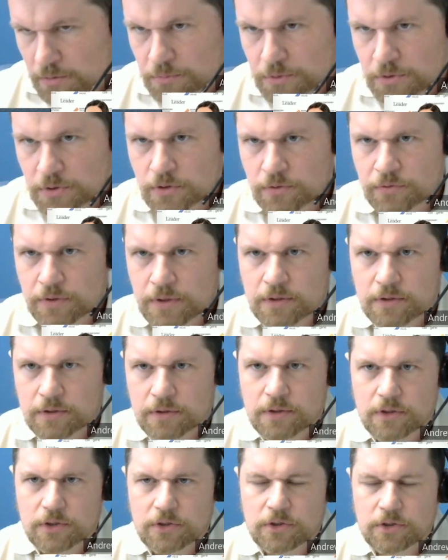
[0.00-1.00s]
chromatography.
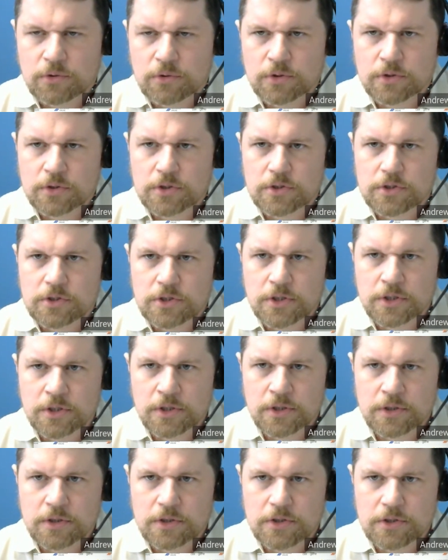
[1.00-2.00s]
So you can just
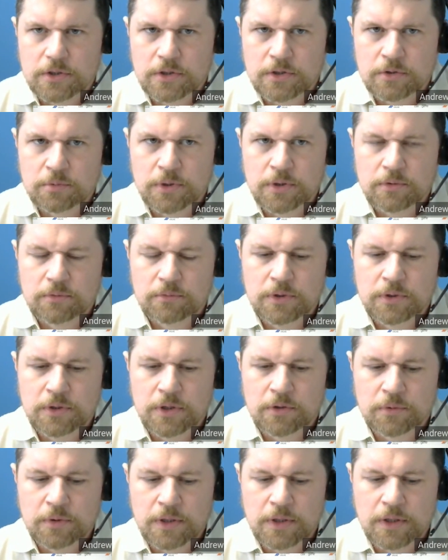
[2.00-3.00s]
churn, because when
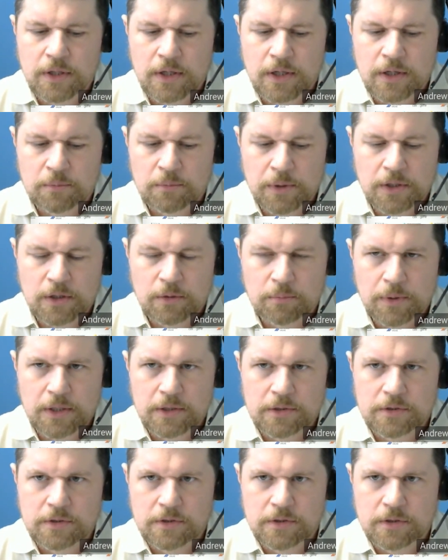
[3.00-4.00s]
we don't really care about
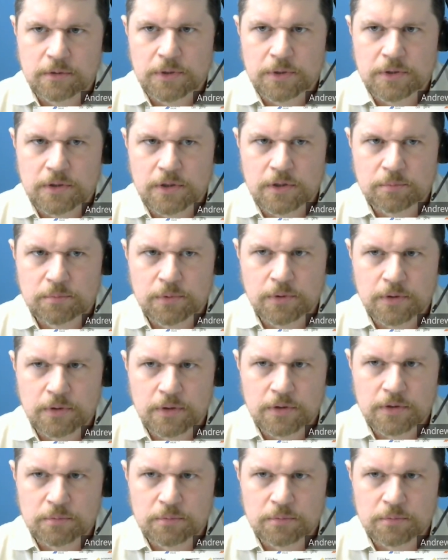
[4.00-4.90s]
capacity so much at this point,